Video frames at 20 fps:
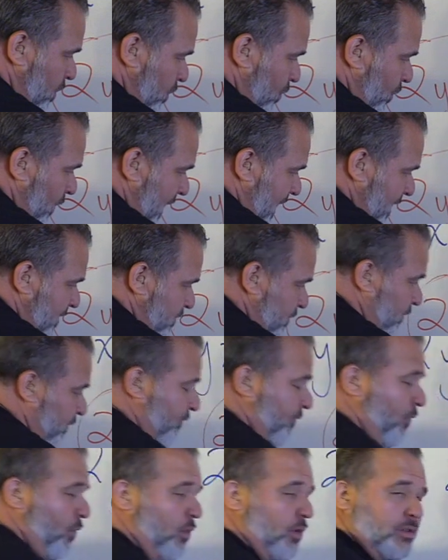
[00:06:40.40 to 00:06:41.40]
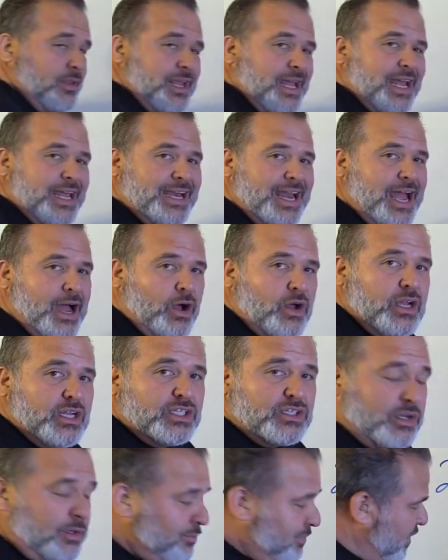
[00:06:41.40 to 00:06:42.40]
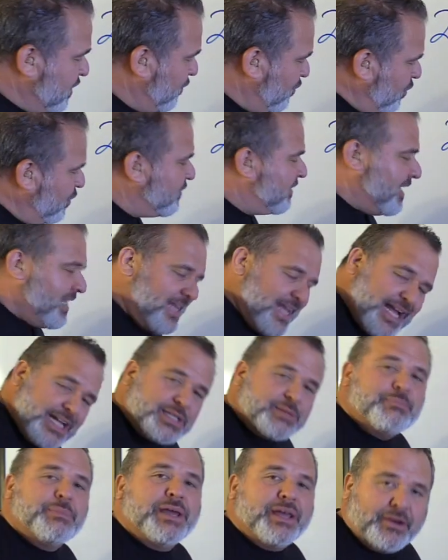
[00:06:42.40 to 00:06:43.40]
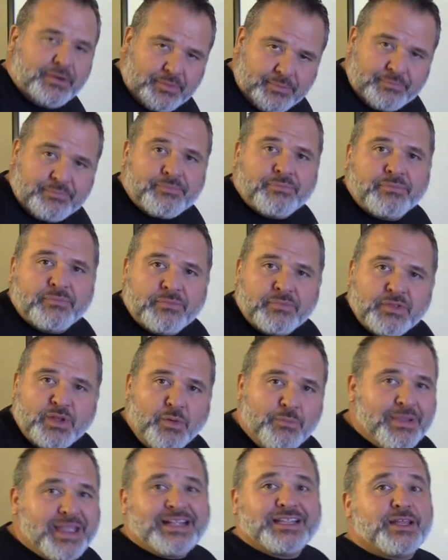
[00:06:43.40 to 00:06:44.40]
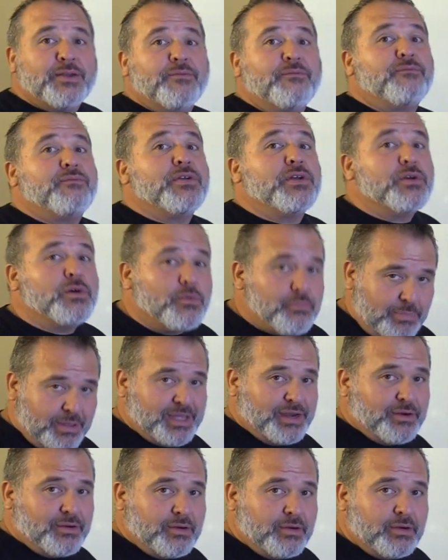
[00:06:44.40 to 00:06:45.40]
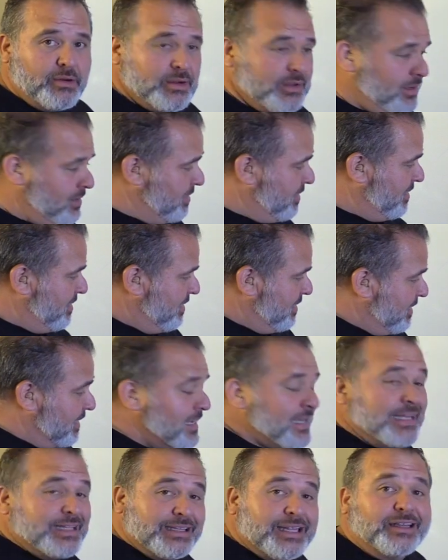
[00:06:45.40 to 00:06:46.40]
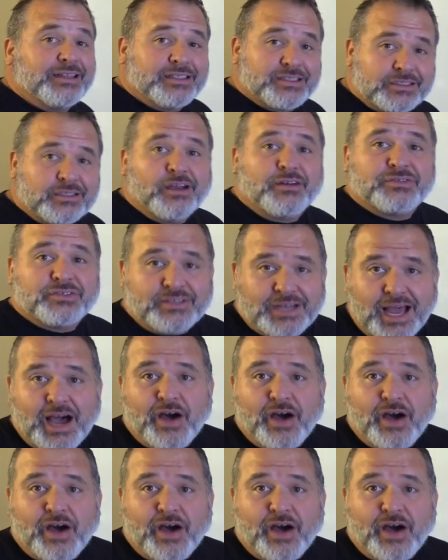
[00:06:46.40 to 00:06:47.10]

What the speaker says: y to the 4th. Now, some teachers will say that's better. It'll make them feel better that the stuff's in